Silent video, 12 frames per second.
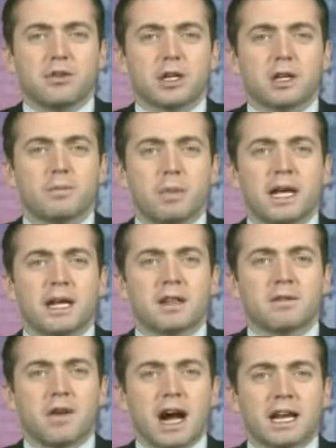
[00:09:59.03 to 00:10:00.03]
can pin
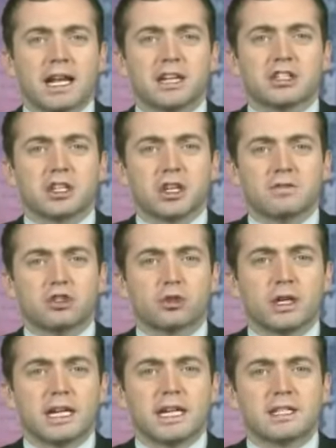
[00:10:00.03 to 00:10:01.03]
the violation of
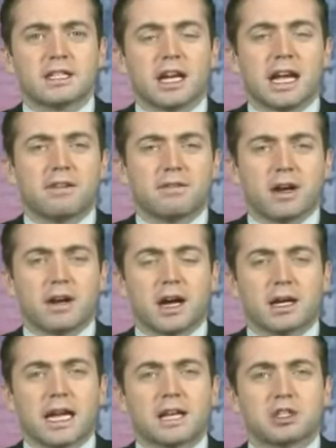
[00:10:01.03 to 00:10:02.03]
treaties
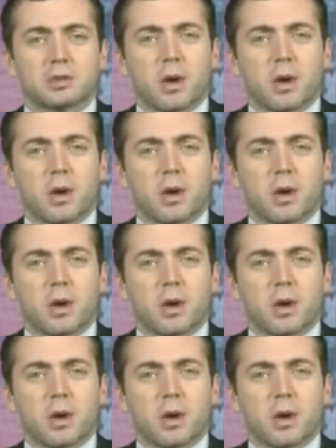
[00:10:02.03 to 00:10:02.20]
against